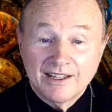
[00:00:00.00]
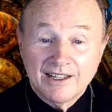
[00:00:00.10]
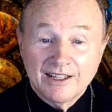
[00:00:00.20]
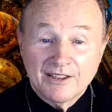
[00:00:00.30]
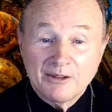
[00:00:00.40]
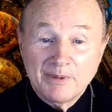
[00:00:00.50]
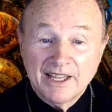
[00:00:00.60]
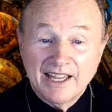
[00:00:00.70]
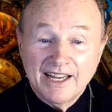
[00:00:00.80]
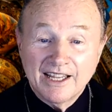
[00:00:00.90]
the
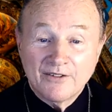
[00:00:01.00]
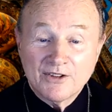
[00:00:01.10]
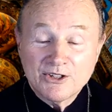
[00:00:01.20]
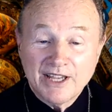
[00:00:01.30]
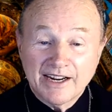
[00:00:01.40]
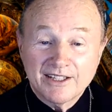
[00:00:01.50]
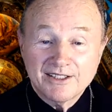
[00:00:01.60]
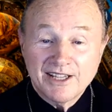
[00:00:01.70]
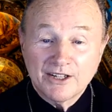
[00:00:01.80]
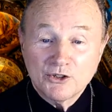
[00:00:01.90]
beginning of the 2nd
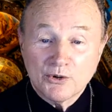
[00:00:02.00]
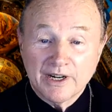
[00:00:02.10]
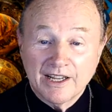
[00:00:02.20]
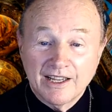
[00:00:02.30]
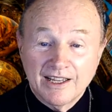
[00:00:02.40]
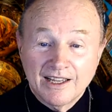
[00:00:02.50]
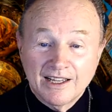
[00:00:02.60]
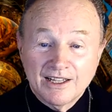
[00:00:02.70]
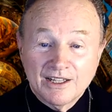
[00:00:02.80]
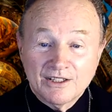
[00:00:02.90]
century.
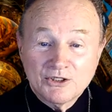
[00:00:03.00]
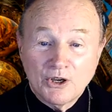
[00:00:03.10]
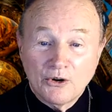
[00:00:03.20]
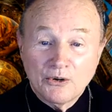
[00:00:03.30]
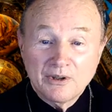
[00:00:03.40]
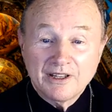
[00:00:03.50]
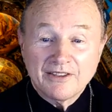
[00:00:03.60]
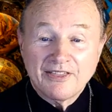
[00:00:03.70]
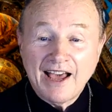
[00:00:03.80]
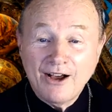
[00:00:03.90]
So
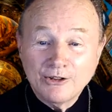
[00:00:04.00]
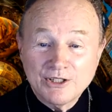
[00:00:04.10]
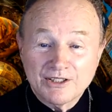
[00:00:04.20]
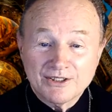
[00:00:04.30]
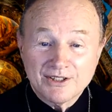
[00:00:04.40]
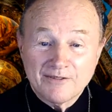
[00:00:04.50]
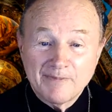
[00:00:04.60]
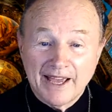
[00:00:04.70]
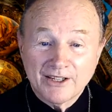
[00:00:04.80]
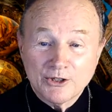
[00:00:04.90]
thousands of
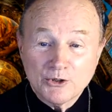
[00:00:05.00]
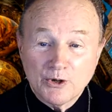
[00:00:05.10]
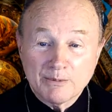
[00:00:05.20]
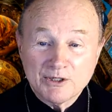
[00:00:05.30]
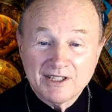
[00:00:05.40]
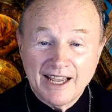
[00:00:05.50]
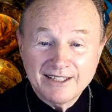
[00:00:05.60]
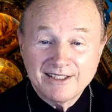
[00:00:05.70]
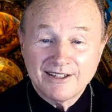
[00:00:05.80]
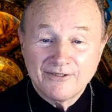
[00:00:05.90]
manuscripts
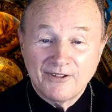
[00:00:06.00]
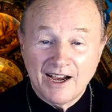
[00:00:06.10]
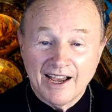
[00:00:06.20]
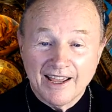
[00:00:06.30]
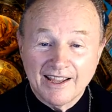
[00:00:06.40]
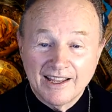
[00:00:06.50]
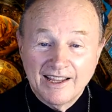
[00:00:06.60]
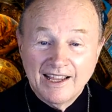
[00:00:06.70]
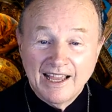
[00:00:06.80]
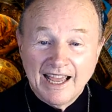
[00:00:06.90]
testify
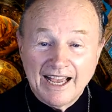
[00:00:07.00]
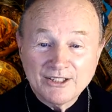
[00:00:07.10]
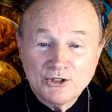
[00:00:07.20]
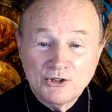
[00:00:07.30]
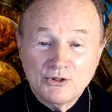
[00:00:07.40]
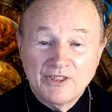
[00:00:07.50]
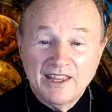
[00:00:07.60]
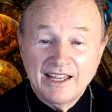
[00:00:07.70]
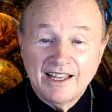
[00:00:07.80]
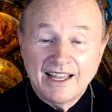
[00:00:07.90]
as to
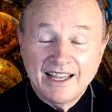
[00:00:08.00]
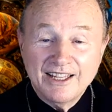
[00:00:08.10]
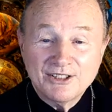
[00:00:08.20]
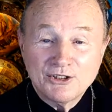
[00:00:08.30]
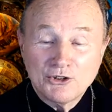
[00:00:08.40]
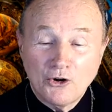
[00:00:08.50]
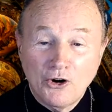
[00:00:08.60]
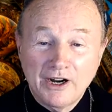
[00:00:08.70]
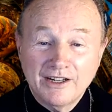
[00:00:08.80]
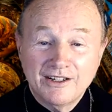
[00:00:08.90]
the
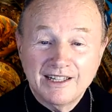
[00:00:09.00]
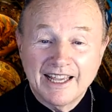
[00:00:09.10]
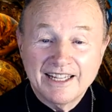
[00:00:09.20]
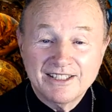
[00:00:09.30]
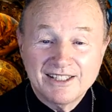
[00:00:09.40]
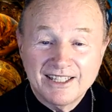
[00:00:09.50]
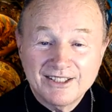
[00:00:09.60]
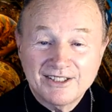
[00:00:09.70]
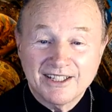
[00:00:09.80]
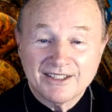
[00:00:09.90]
historical
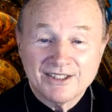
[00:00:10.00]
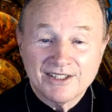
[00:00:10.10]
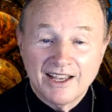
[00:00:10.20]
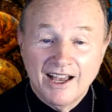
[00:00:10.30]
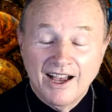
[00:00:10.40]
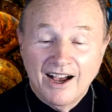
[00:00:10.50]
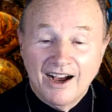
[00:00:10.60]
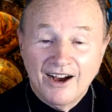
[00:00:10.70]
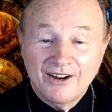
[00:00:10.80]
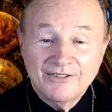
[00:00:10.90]
existence
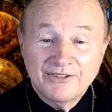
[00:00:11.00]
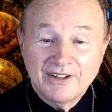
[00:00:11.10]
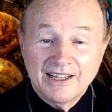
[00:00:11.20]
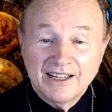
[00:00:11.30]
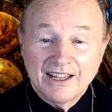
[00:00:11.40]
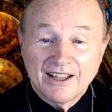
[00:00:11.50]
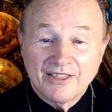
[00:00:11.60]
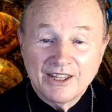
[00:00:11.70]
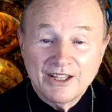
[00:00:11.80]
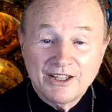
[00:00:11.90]
of
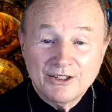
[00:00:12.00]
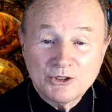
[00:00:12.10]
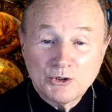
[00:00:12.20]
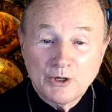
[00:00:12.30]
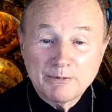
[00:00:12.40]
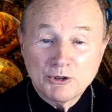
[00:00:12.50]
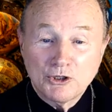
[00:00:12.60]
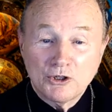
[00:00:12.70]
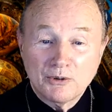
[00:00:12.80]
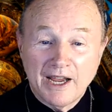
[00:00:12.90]
the scriptural
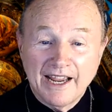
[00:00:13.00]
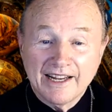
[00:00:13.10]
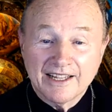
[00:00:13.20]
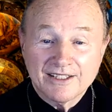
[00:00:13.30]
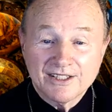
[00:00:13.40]
writings.